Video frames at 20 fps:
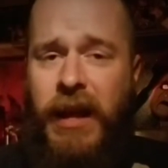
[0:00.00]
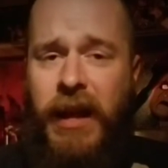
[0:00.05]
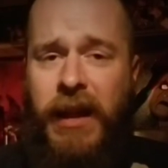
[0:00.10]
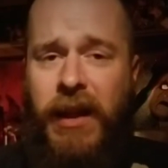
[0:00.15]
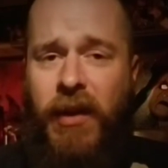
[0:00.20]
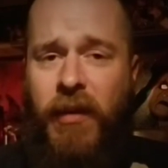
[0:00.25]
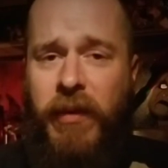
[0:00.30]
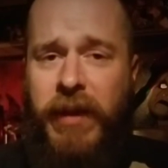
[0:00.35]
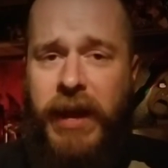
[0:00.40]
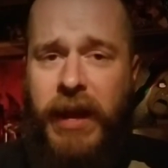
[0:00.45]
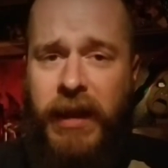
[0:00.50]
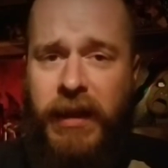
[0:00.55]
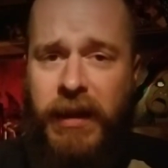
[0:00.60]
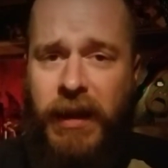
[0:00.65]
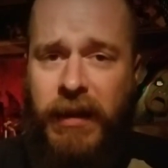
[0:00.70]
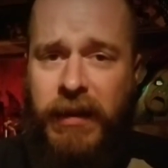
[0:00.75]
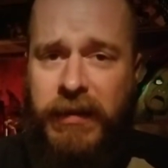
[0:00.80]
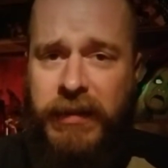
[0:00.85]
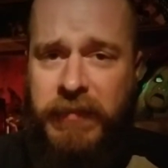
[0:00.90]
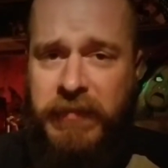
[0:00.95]
I know we got to
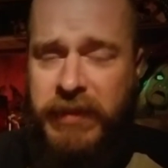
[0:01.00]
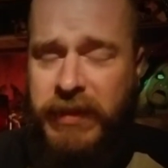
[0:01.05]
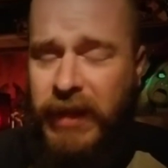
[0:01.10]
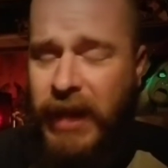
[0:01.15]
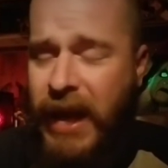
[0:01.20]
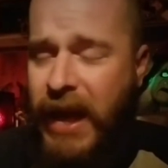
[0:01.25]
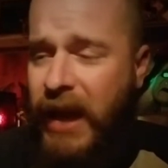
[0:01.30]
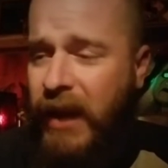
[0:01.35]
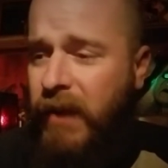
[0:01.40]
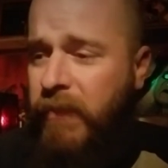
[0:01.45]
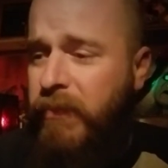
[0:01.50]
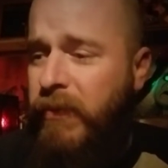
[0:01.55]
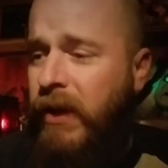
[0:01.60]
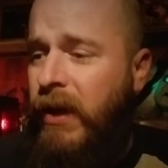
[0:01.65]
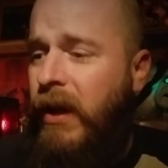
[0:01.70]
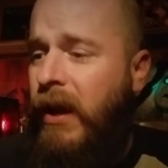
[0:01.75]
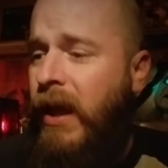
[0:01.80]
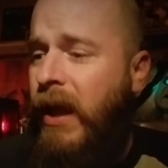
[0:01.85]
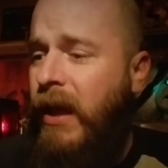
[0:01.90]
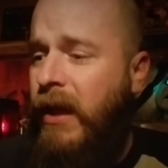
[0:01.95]
cut her some slack,
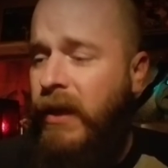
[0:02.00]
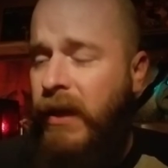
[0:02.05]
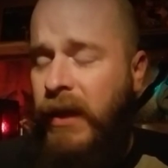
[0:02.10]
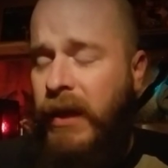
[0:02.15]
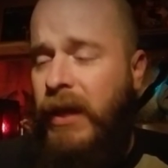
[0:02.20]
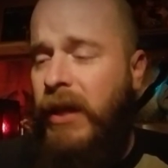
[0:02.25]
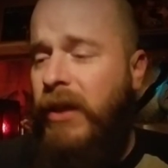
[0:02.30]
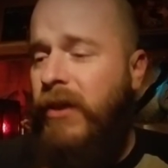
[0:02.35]
but hey,